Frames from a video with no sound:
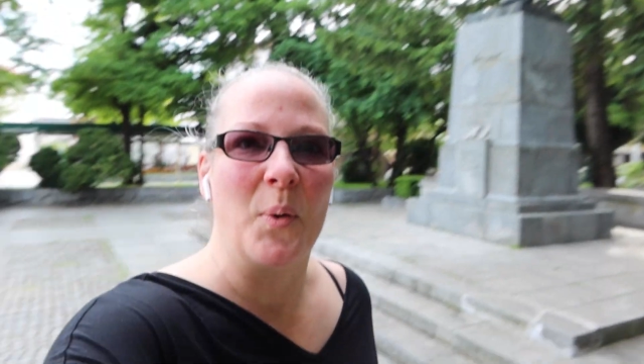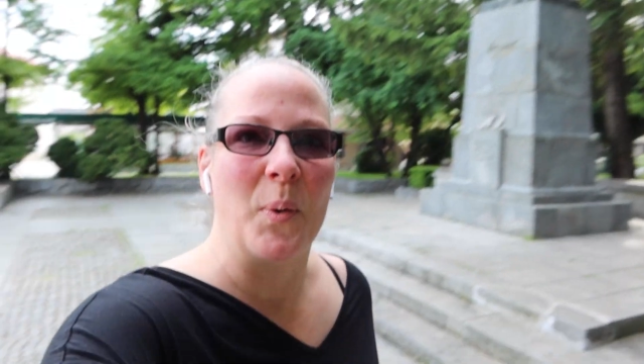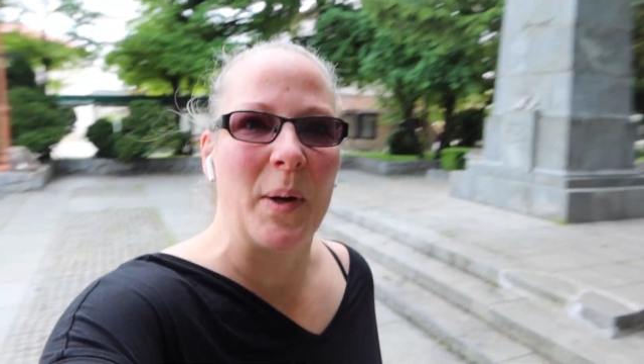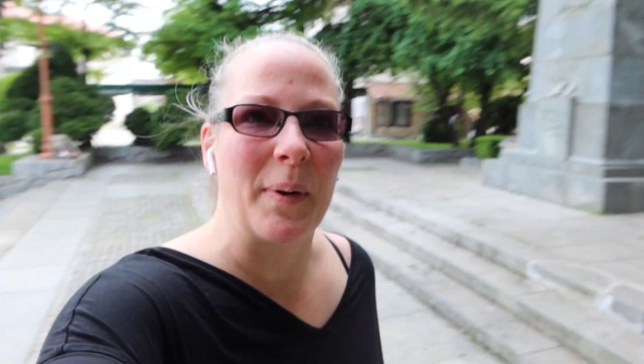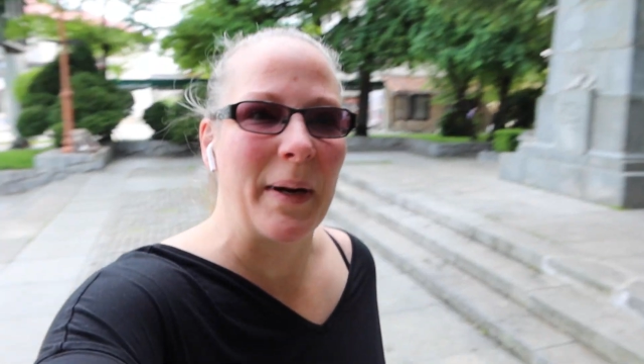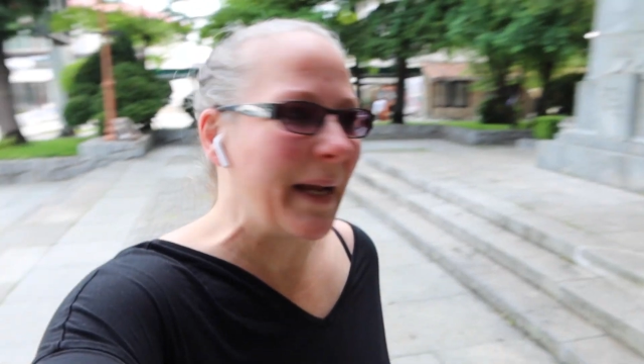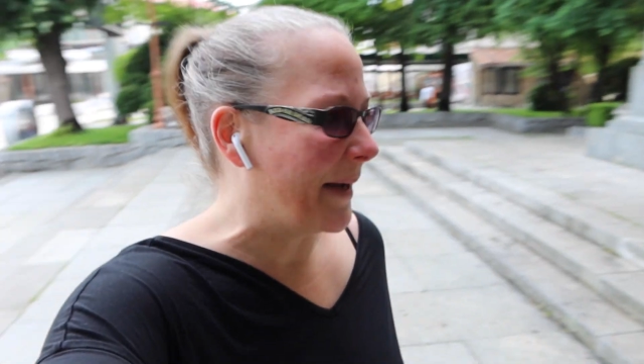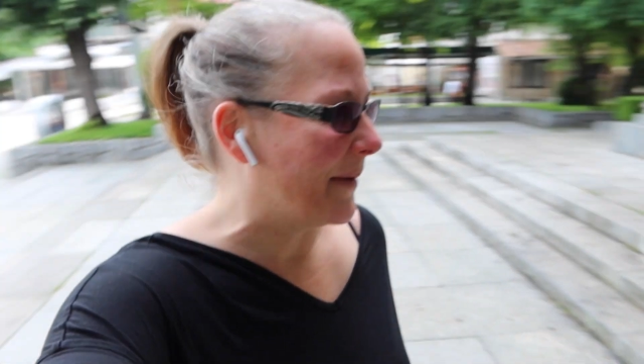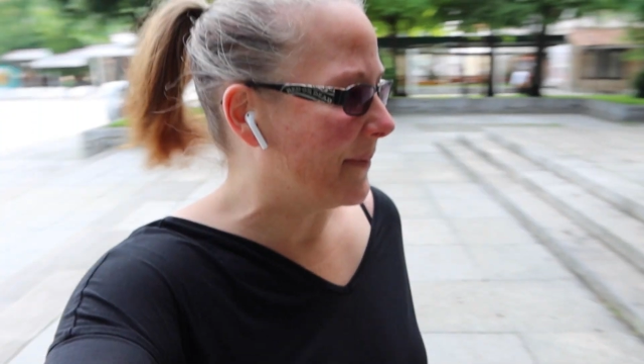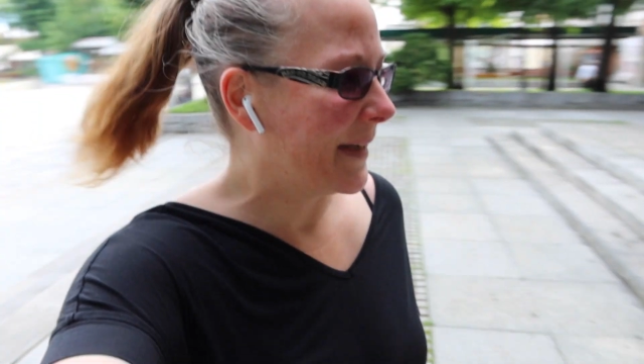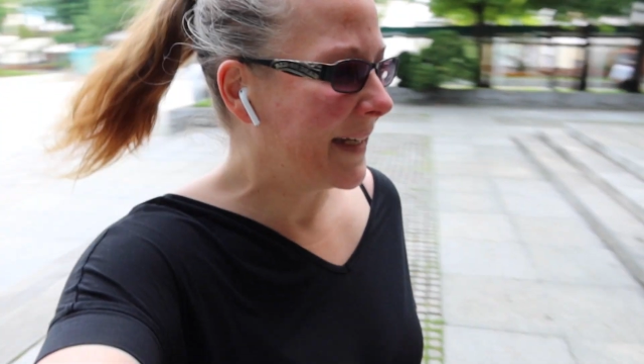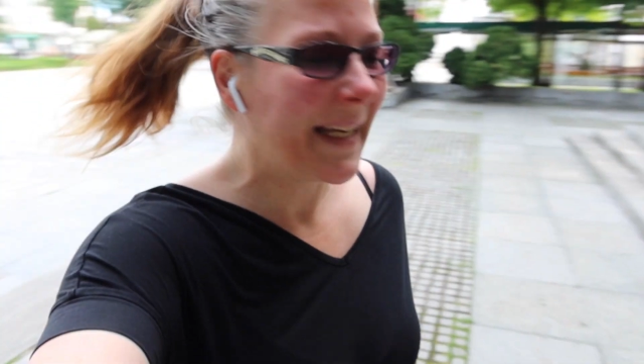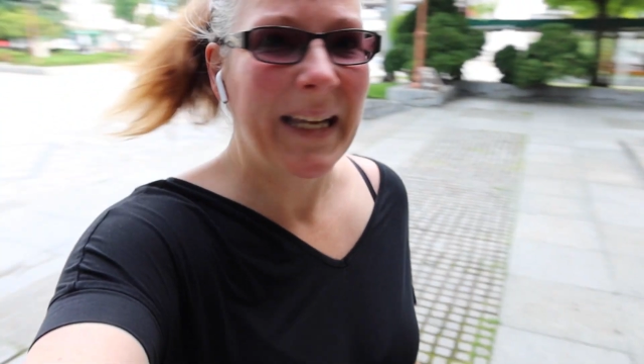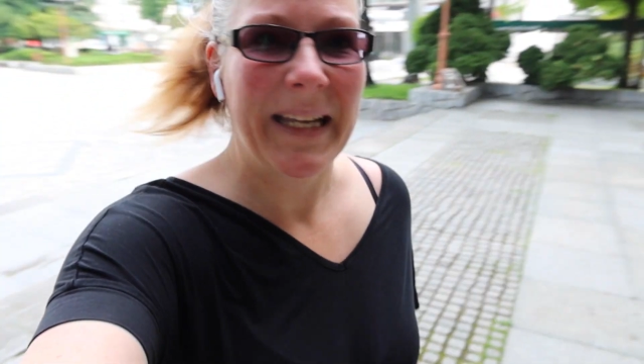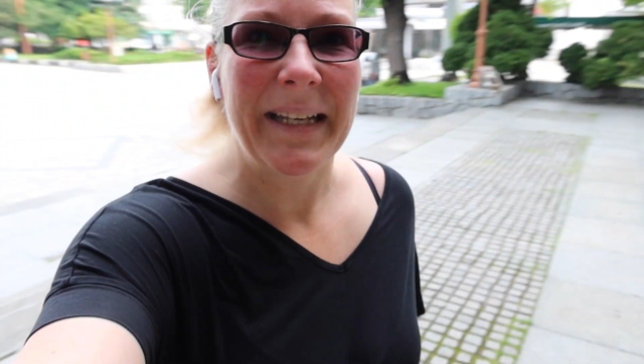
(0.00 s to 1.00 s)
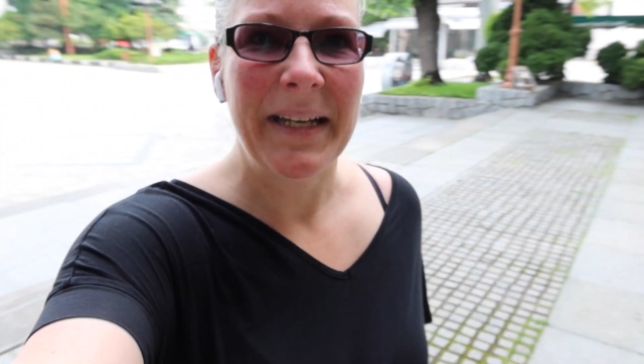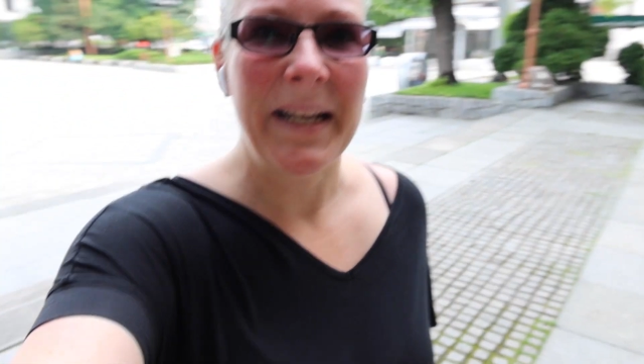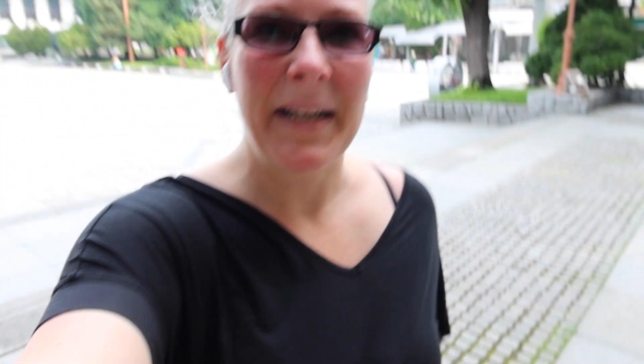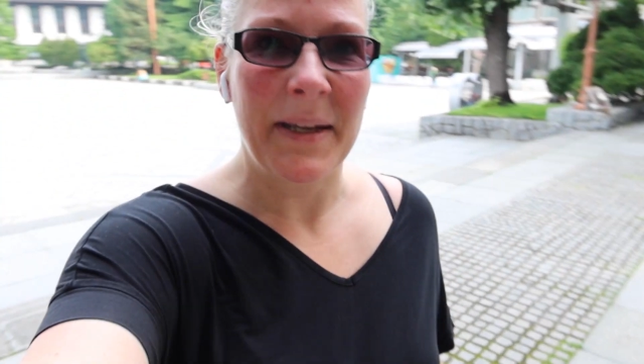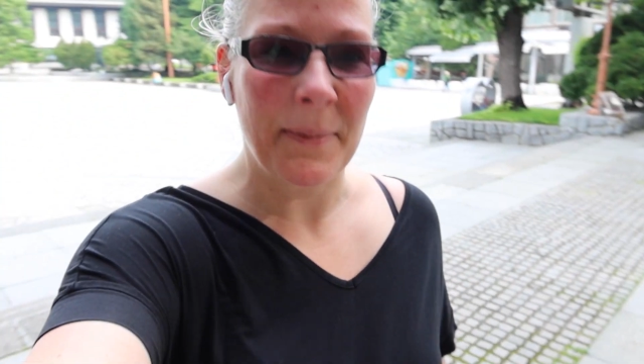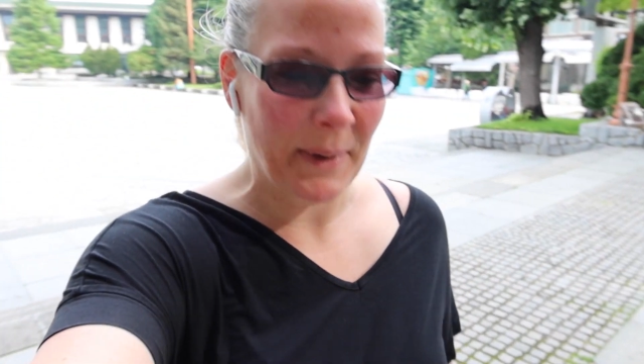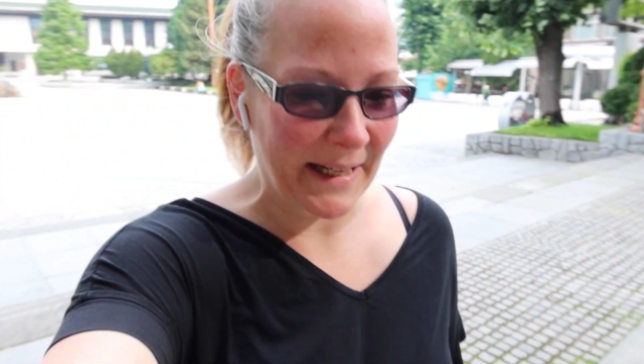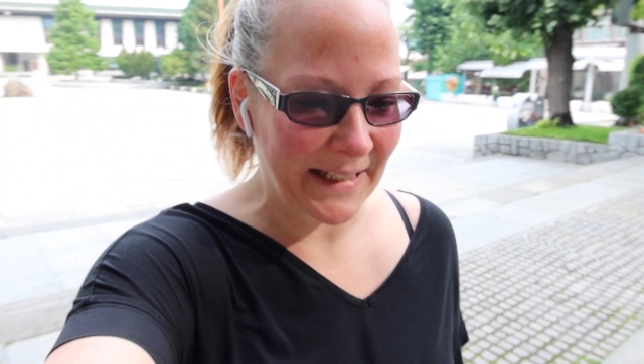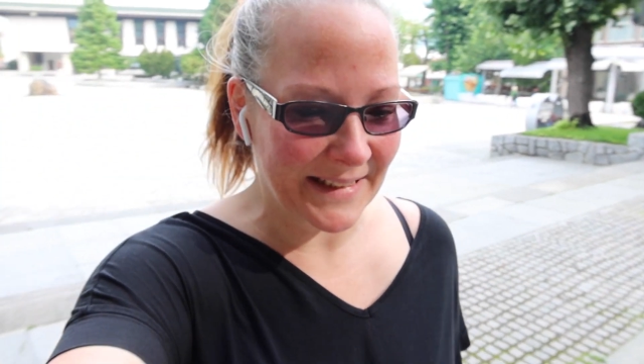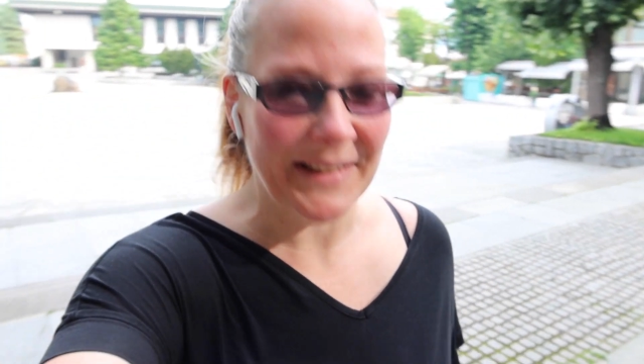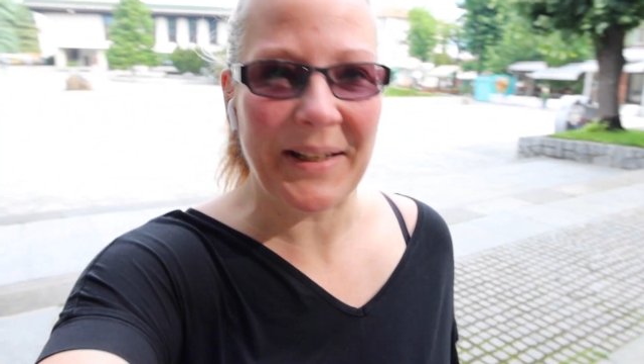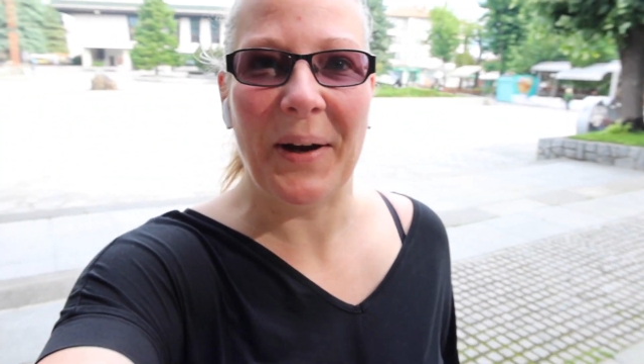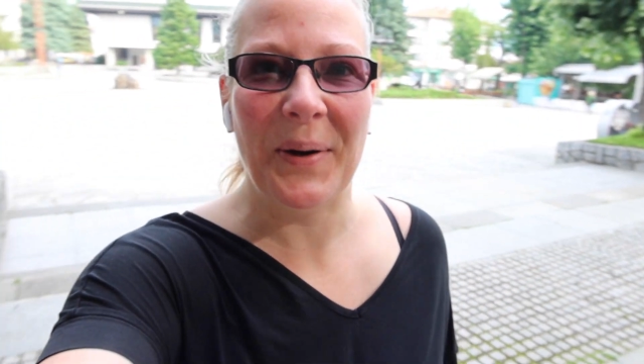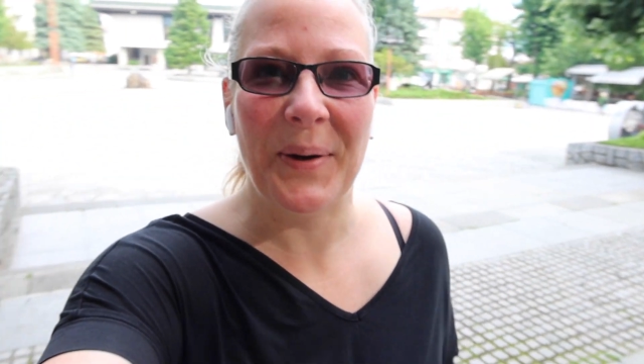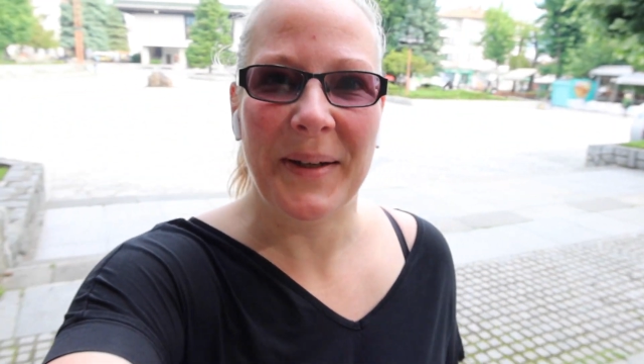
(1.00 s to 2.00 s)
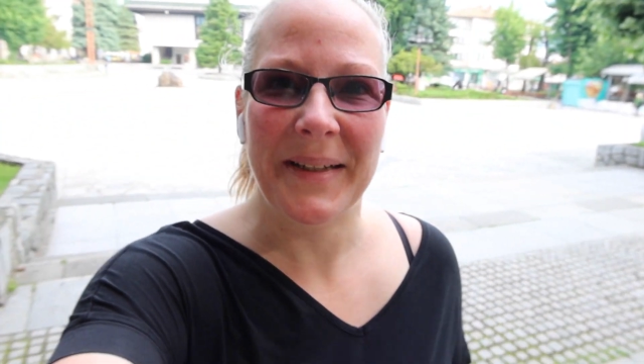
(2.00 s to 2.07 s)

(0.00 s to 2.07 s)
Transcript: where I am here in Bansko.